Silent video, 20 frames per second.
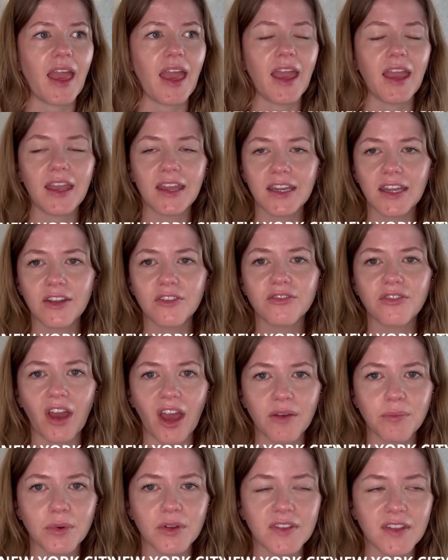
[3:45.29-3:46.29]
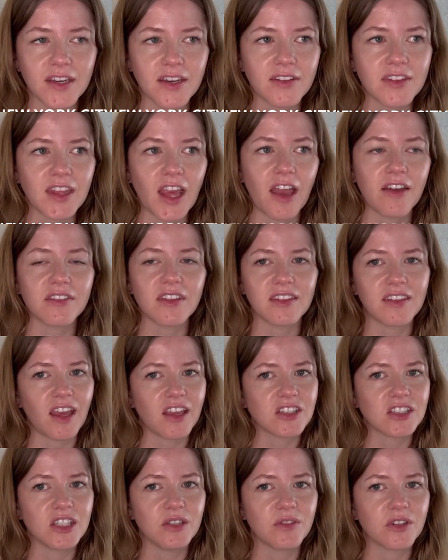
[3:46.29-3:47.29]
85% of staff, that's
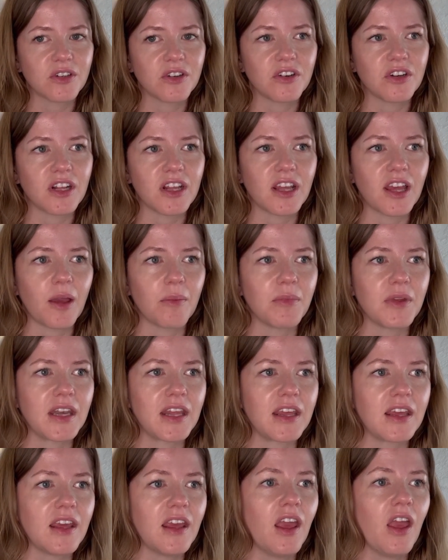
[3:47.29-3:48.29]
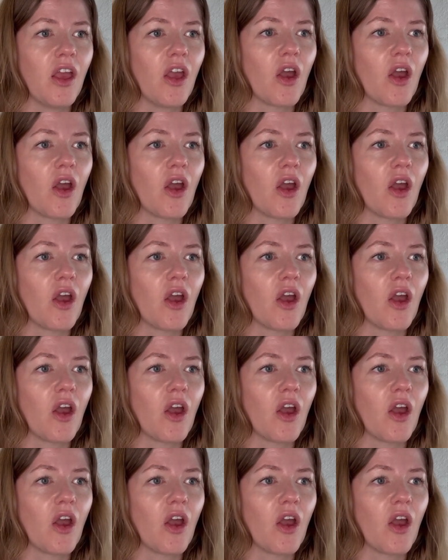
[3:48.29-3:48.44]
actually a recruiting company,